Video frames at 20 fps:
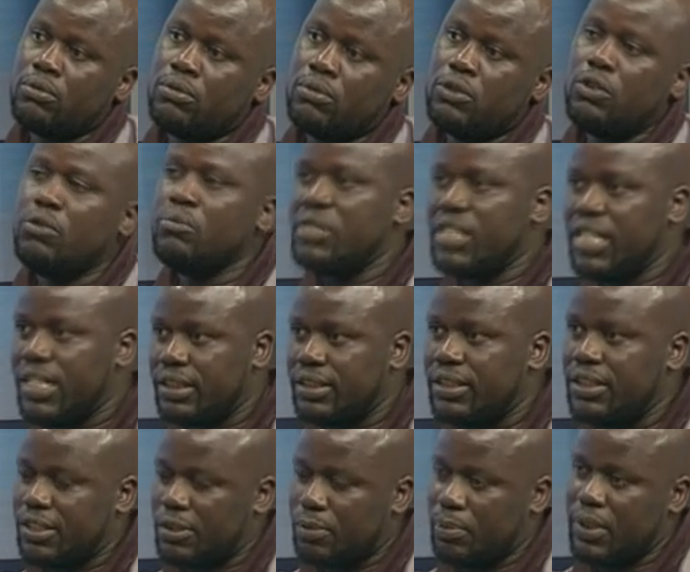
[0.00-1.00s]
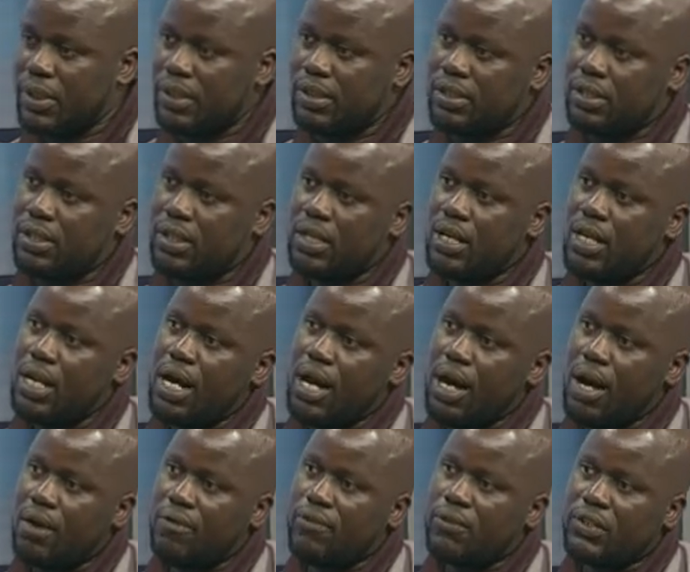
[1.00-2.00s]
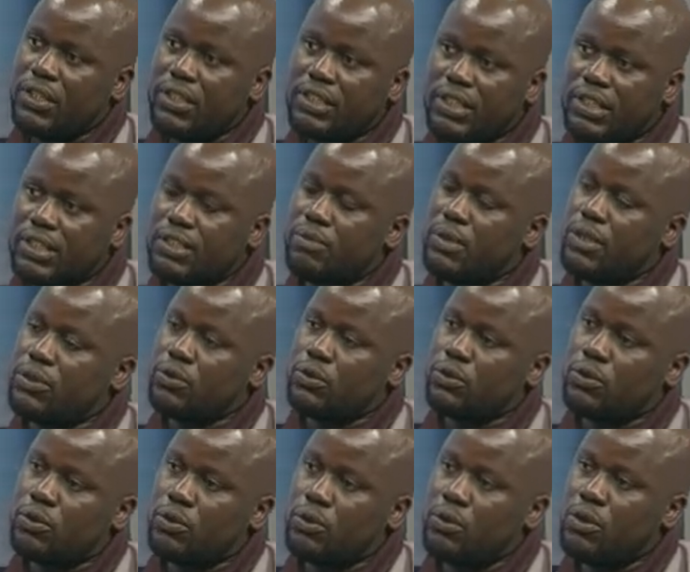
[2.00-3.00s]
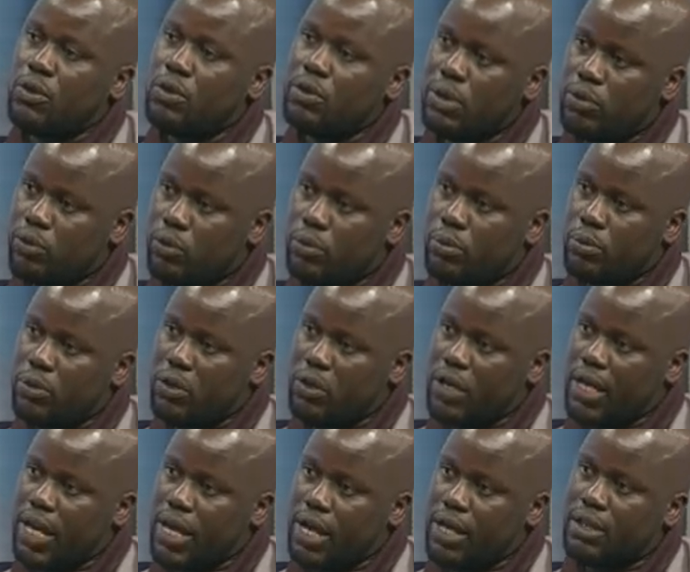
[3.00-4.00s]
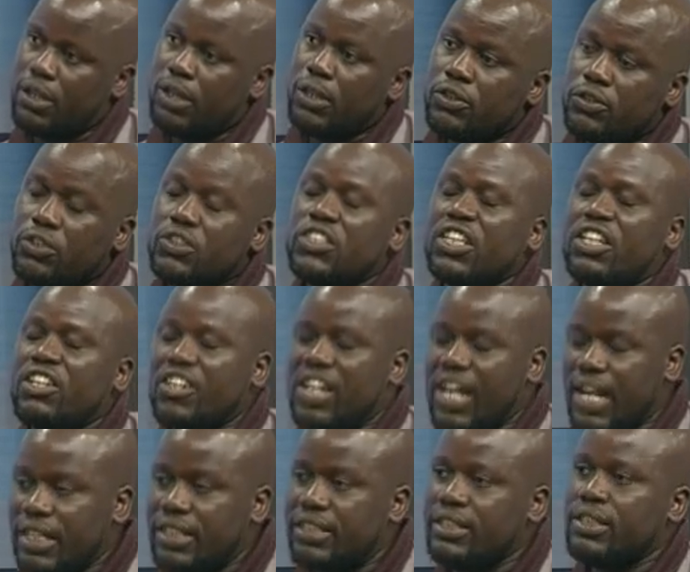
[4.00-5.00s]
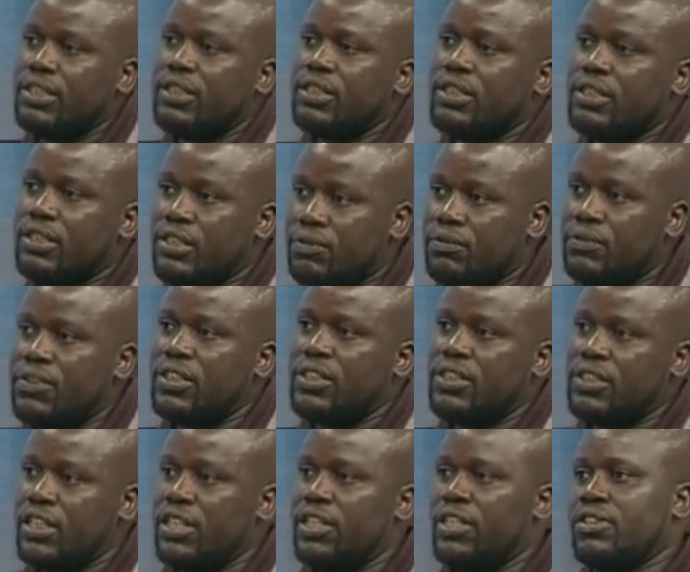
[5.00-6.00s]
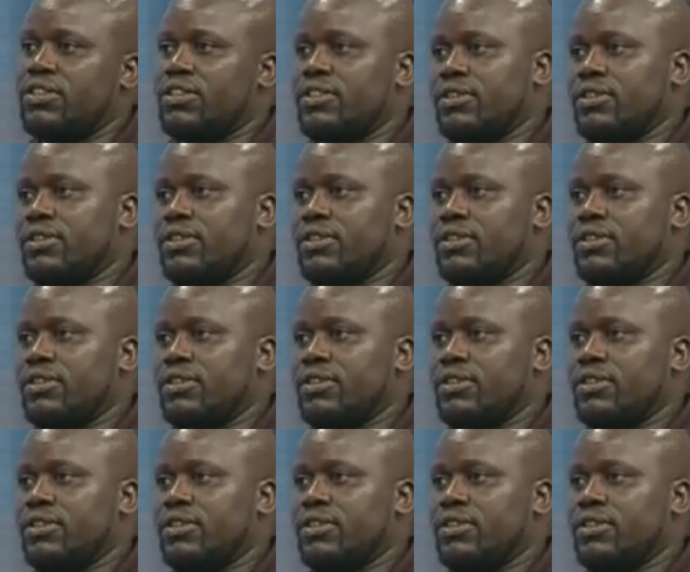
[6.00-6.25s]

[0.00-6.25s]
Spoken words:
dominate the space for the 6 months or so when we will be on air. Absolutely. So it's a reality TV series.